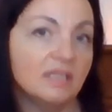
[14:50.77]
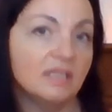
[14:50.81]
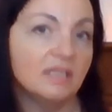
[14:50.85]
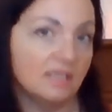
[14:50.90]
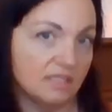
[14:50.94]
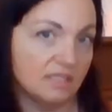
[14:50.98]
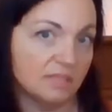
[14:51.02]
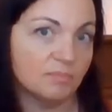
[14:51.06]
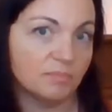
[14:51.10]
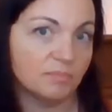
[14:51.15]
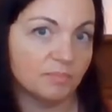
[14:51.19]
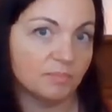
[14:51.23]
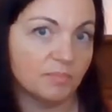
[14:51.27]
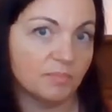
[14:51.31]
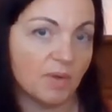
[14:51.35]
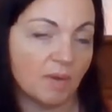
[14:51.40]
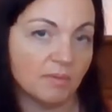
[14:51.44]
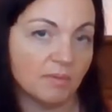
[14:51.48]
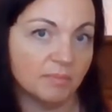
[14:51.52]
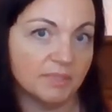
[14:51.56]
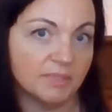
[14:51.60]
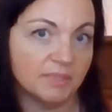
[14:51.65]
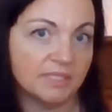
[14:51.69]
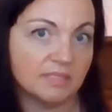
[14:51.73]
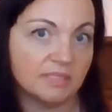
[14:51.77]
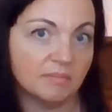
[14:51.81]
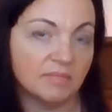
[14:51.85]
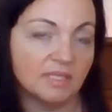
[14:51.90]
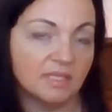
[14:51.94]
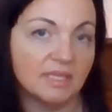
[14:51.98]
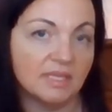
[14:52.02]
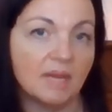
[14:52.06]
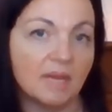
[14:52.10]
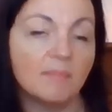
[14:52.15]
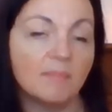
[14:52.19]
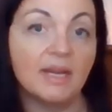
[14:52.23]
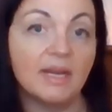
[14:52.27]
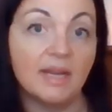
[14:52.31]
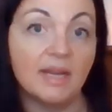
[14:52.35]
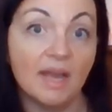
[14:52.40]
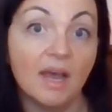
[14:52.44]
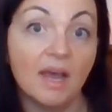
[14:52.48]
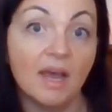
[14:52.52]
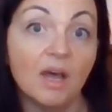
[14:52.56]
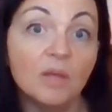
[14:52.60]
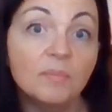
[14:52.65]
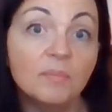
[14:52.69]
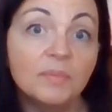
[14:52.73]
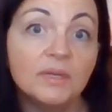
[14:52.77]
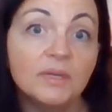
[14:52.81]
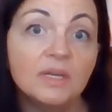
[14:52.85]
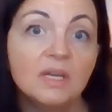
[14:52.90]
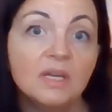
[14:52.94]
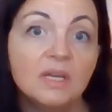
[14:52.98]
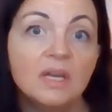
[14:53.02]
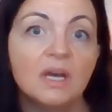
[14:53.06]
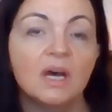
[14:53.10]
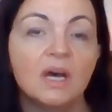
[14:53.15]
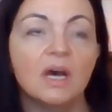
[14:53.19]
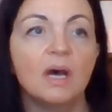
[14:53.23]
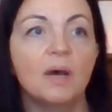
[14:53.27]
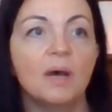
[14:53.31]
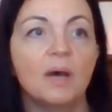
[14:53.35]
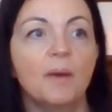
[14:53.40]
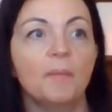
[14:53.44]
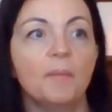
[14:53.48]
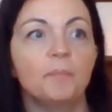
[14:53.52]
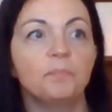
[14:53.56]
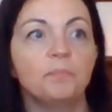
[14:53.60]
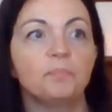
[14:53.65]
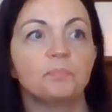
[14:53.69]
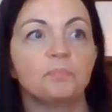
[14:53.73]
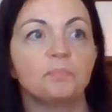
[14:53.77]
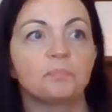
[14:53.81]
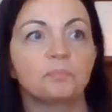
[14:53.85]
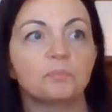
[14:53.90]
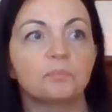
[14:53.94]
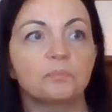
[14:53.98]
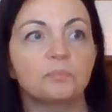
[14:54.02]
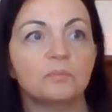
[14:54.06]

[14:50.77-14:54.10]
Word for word: is probably something that might help. Um,